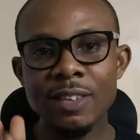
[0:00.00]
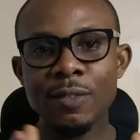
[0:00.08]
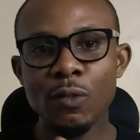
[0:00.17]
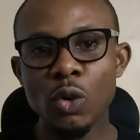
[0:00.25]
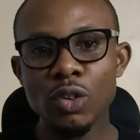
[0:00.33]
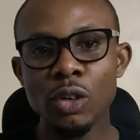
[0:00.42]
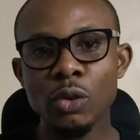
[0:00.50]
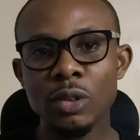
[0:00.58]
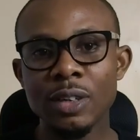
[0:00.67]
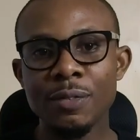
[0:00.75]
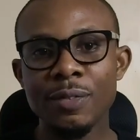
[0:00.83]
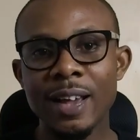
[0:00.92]
This flow is going to
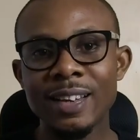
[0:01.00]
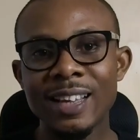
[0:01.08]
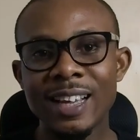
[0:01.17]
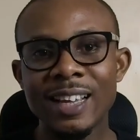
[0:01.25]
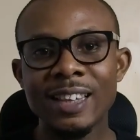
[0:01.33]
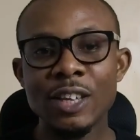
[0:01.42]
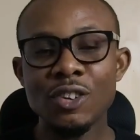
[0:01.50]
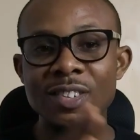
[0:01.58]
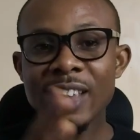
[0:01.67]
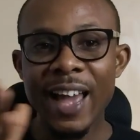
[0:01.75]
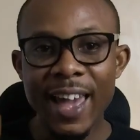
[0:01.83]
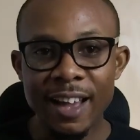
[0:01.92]
define the
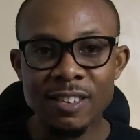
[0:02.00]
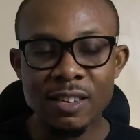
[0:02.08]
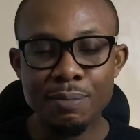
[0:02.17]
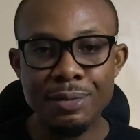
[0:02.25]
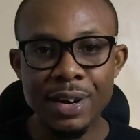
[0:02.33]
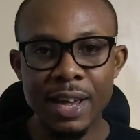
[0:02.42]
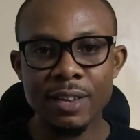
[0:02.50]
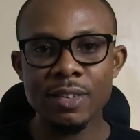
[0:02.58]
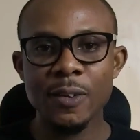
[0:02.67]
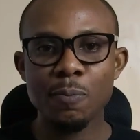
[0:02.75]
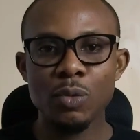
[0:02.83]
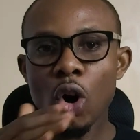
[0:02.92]
user
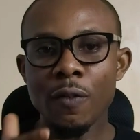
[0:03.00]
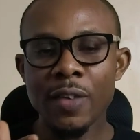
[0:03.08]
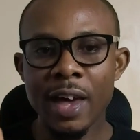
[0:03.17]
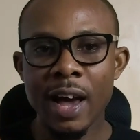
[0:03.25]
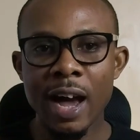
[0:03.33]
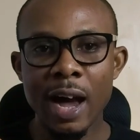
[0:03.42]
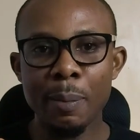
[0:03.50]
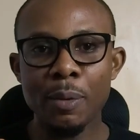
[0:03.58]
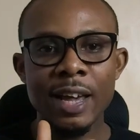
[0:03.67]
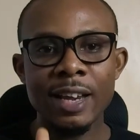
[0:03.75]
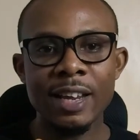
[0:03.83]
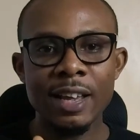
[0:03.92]
experience of the app.
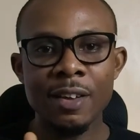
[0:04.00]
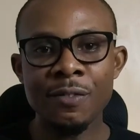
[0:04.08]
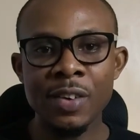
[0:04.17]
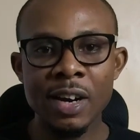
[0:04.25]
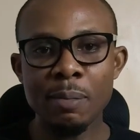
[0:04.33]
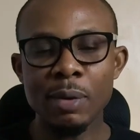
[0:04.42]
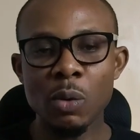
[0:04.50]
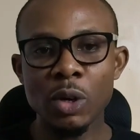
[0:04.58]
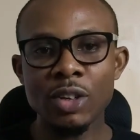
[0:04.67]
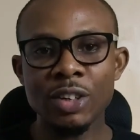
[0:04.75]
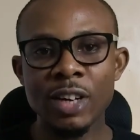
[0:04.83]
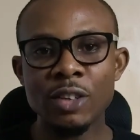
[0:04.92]
Invariably,
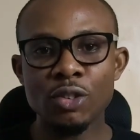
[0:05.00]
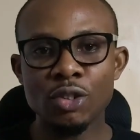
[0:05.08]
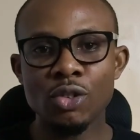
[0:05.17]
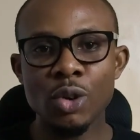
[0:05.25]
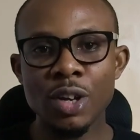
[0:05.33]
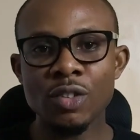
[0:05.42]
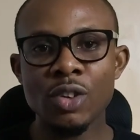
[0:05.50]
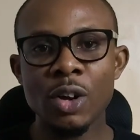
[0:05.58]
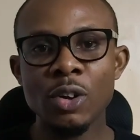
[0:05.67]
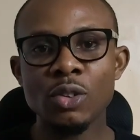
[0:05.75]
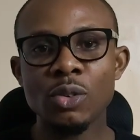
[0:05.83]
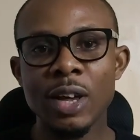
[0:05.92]
what you're trying to do is
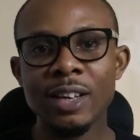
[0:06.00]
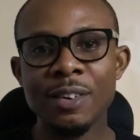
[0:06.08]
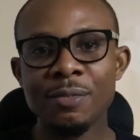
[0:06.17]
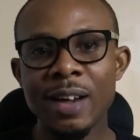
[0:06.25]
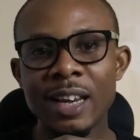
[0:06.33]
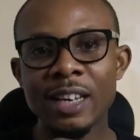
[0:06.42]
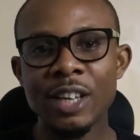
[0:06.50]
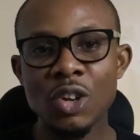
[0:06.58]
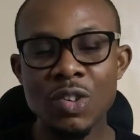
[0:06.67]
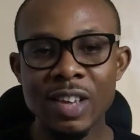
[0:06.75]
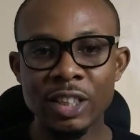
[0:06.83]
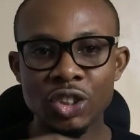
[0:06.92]
you're defining the
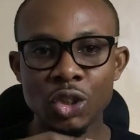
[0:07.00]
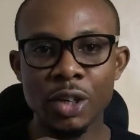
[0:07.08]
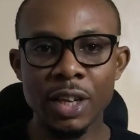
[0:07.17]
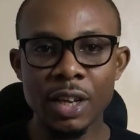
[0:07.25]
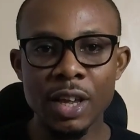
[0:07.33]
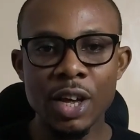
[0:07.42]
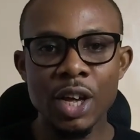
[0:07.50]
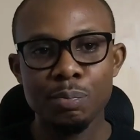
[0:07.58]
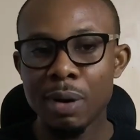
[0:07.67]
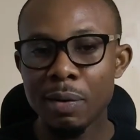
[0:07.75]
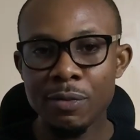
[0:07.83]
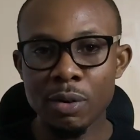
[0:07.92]
user journey,
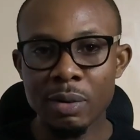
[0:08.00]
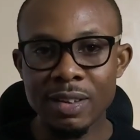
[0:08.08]
probably from